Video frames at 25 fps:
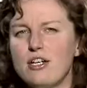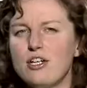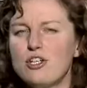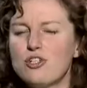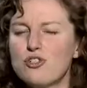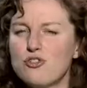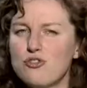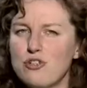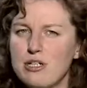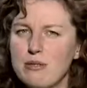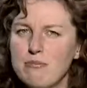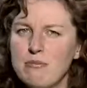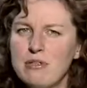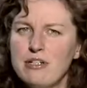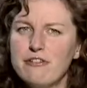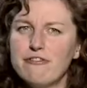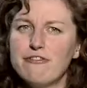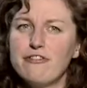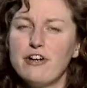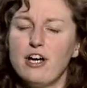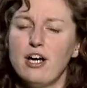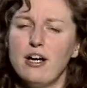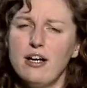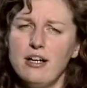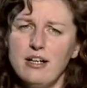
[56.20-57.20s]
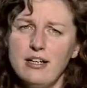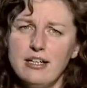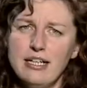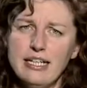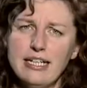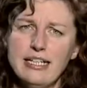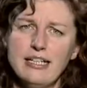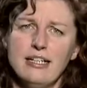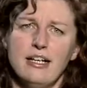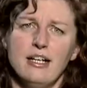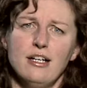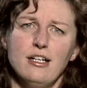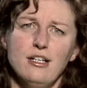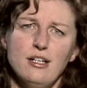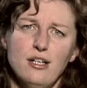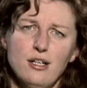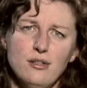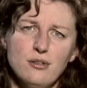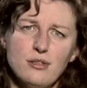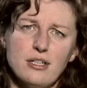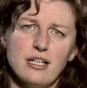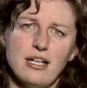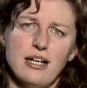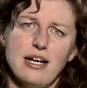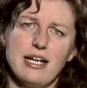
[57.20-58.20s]
Treatment for early,
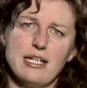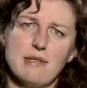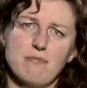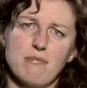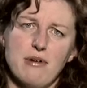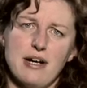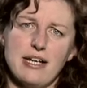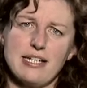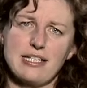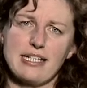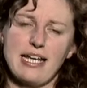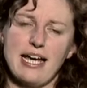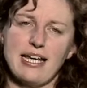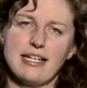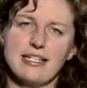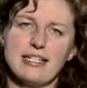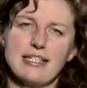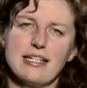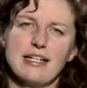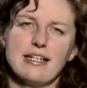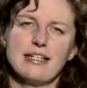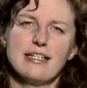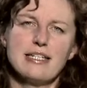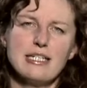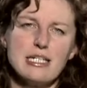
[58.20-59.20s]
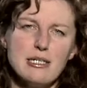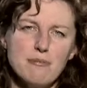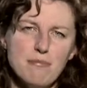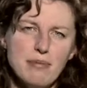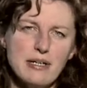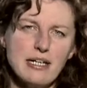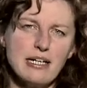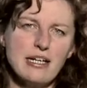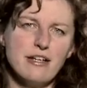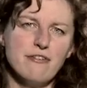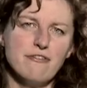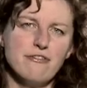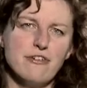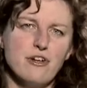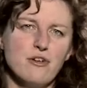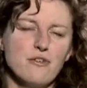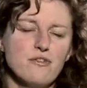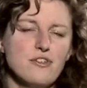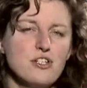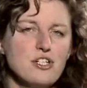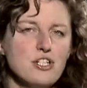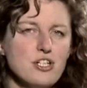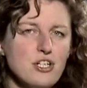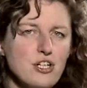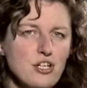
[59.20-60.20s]
localised breast cancer typically
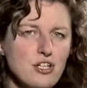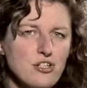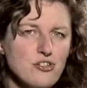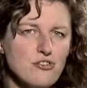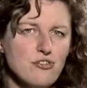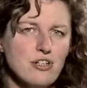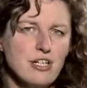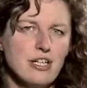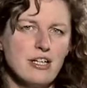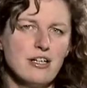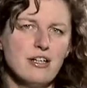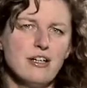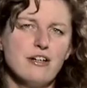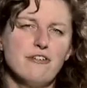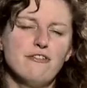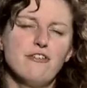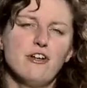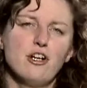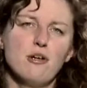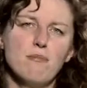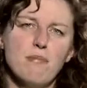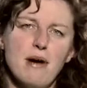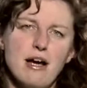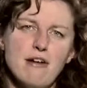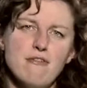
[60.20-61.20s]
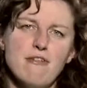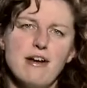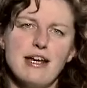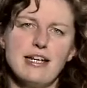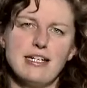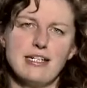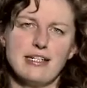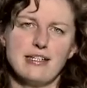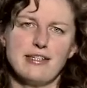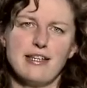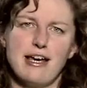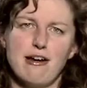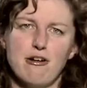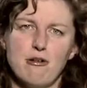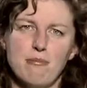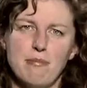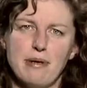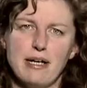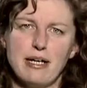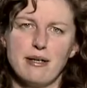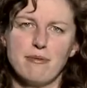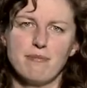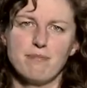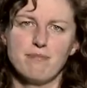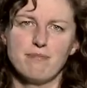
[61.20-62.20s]
involves surgery followed by
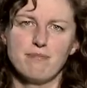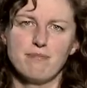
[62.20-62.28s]
radiotherapy.